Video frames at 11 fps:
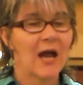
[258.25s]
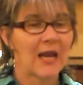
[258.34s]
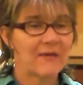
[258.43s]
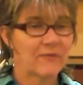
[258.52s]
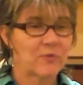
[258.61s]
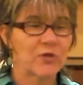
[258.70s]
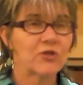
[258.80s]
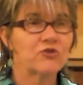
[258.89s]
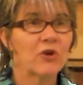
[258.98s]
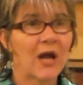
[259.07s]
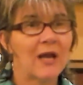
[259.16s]
I'll have them do a
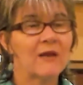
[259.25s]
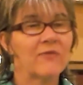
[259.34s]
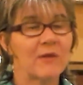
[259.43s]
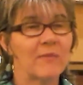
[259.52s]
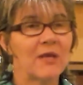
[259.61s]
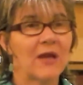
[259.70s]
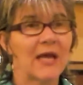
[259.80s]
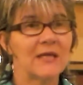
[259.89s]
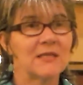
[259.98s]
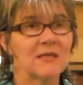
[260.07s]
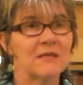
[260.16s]
trial of the amino
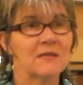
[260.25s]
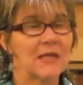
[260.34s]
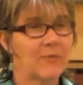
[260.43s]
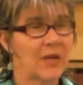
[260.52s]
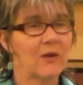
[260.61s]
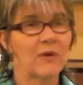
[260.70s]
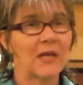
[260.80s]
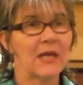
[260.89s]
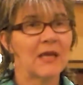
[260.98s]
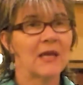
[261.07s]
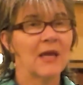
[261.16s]
acid
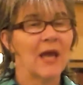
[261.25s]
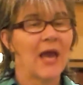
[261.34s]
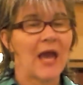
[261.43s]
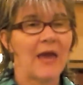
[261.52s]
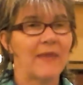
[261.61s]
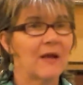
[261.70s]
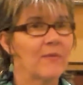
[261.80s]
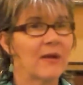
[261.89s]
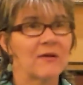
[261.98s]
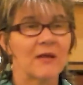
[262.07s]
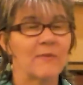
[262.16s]
sublingually, and they'll
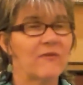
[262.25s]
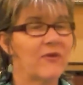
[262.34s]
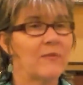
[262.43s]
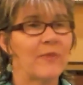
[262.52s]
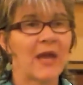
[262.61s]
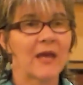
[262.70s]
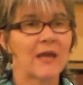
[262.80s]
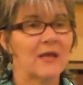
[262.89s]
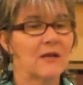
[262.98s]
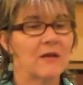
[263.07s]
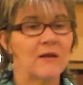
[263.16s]
be able to give me feedback
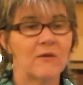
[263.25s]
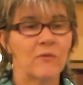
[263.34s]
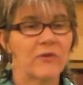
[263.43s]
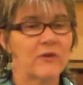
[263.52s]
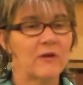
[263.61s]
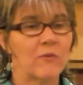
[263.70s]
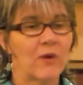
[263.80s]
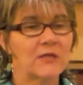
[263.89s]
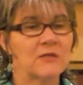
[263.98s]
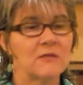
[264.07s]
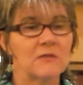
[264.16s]
within
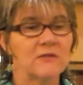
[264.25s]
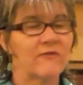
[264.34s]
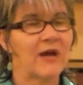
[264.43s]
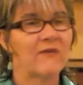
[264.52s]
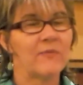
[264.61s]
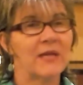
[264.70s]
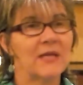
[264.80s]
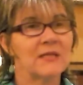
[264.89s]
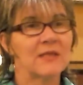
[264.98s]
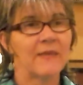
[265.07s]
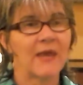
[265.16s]
1 to 5
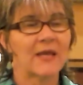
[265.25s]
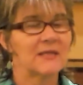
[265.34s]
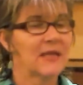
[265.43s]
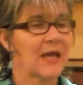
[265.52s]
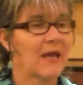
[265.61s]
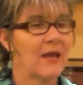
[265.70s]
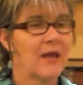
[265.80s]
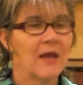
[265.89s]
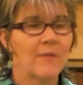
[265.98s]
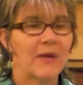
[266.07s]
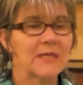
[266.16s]
minutes, and they can say,
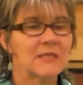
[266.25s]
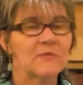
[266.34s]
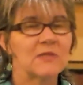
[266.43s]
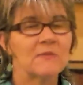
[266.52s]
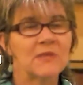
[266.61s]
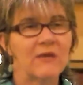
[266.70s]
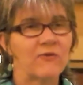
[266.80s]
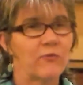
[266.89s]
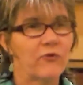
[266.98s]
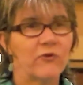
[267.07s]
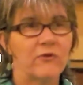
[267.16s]
my symptoms have
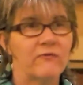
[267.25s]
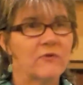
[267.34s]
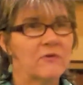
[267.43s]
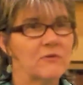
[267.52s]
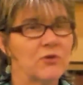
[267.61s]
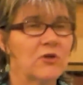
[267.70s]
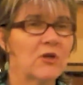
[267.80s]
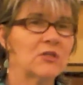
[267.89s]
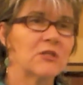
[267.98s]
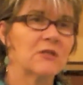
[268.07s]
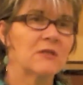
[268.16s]
improved 2
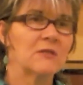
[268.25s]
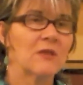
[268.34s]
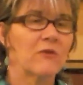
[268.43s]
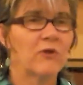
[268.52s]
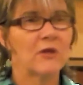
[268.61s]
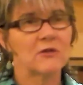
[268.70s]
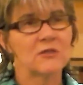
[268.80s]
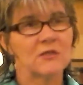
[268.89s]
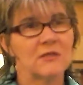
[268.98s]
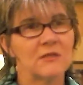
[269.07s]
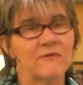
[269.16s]
notches, 3
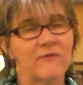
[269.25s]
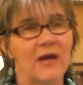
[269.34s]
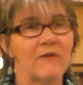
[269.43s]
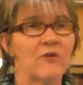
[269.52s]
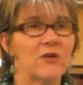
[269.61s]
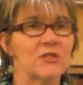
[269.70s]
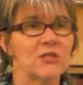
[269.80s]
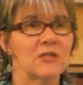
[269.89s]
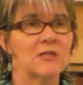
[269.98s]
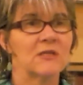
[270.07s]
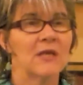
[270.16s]
notches, 5
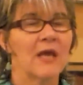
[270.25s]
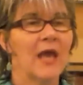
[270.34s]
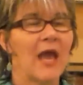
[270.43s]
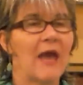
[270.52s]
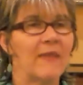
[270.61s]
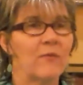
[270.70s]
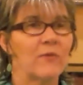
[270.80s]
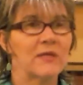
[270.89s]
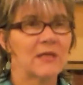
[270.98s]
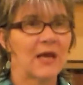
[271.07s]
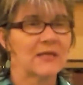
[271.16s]
notches, and
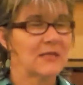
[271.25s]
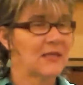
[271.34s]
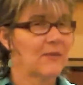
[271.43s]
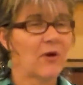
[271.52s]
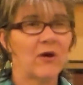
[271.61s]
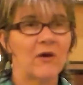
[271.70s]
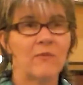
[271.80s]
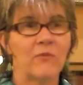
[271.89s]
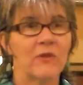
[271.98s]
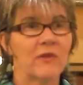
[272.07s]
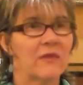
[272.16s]
then I send them
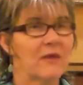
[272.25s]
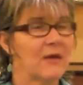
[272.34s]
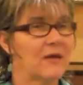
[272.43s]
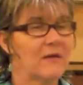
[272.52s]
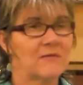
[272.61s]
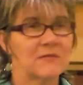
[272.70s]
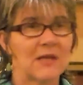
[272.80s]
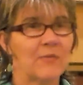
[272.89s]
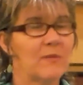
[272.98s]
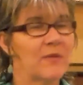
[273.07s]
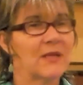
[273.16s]
home with
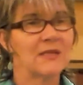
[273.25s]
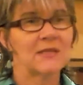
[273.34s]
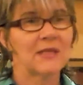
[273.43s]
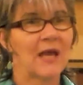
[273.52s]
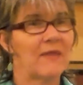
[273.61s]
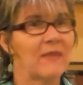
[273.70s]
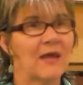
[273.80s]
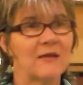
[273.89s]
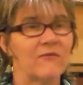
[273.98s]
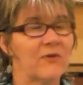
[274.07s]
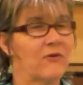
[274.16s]
supplements, and
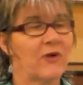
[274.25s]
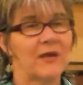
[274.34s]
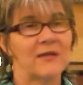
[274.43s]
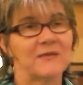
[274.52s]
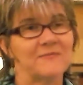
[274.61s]
they feel great.